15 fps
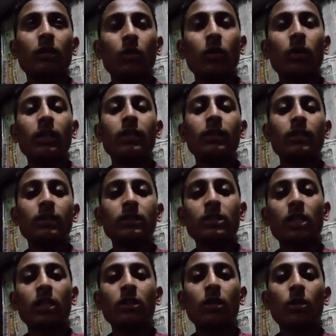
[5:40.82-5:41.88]
or in
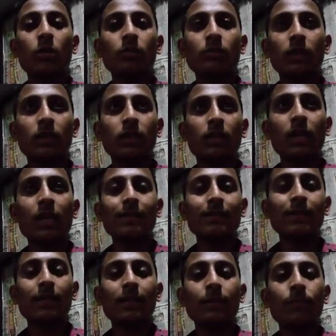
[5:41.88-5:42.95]
constructor of that
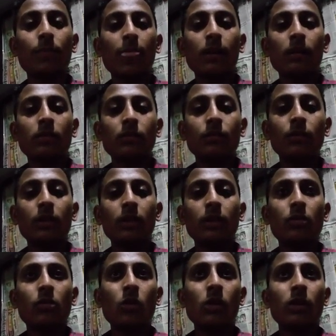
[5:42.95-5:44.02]
class A,
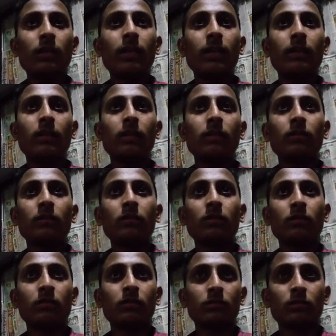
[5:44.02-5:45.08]
we call that
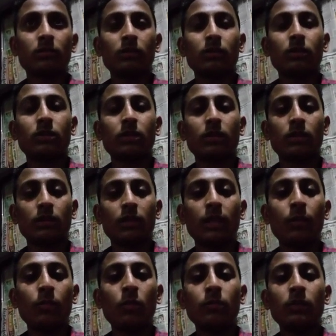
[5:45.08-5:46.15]

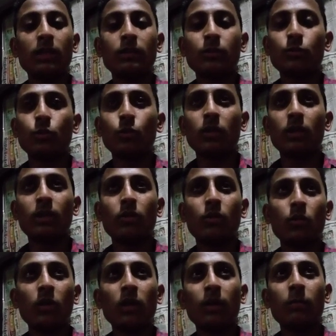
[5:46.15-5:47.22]
name of that student,
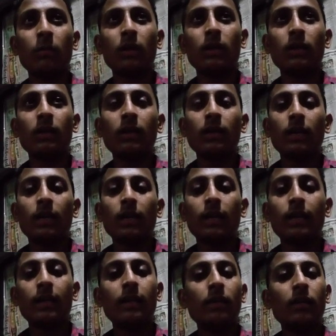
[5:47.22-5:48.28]
roll number,
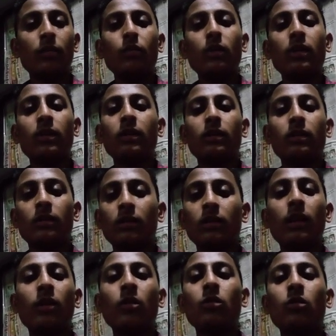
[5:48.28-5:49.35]
and we
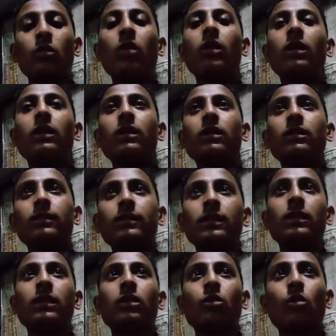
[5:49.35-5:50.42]
cannot call the
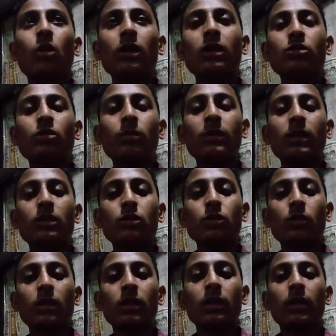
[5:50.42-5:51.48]
college of the
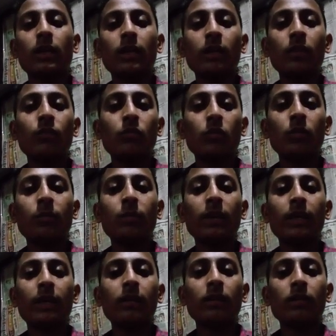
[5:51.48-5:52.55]
student. And if we
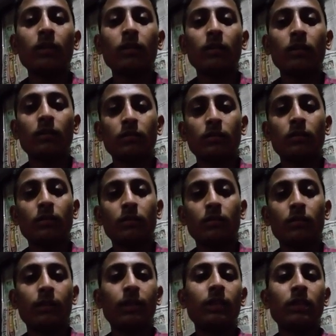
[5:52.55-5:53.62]
print
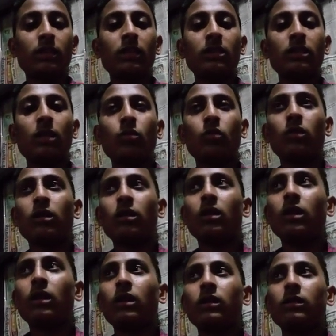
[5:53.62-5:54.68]
in a sysout,
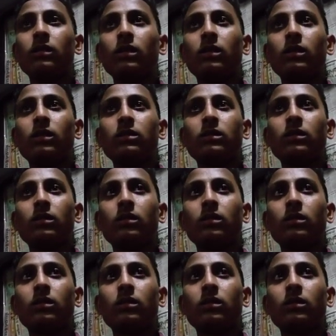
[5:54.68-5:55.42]
that is